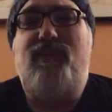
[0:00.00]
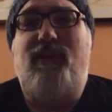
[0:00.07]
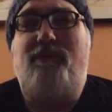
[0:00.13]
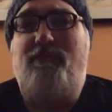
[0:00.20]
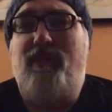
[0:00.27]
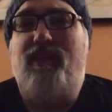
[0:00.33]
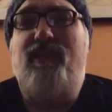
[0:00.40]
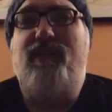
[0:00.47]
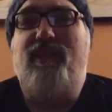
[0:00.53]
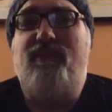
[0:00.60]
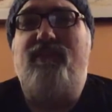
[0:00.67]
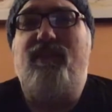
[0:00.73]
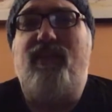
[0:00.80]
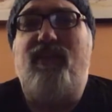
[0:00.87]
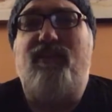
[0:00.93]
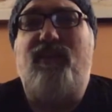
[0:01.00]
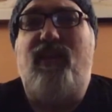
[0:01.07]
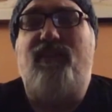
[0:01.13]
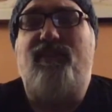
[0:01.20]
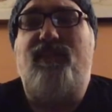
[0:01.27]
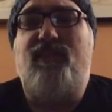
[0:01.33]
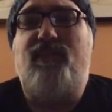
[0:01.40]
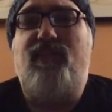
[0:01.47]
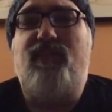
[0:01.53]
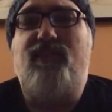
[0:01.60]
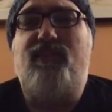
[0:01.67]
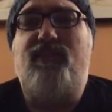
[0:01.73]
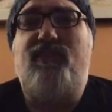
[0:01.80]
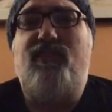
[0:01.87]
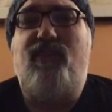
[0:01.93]
ability for this lesson
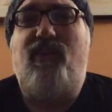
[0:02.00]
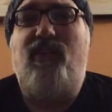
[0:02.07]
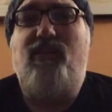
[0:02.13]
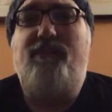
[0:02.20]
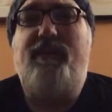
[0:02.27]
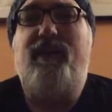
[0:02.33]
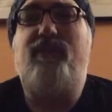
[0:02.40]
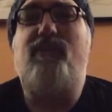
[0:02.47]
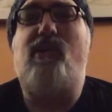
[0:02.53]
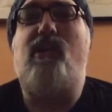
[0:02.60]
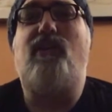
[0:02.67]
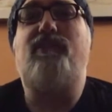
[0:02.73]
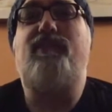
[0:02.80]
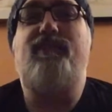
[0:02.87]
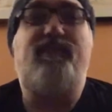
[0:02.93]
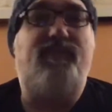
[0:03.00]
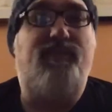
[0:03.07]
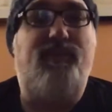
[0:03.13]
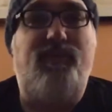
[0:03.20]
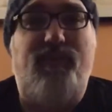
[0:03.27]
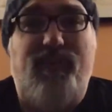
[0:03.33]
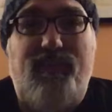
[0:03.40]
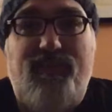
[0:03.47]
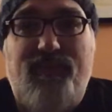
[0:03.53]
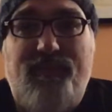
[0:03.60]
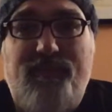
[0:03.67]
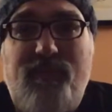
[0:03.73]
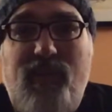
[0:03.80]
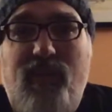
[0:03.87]
because it's all about alternate tunings.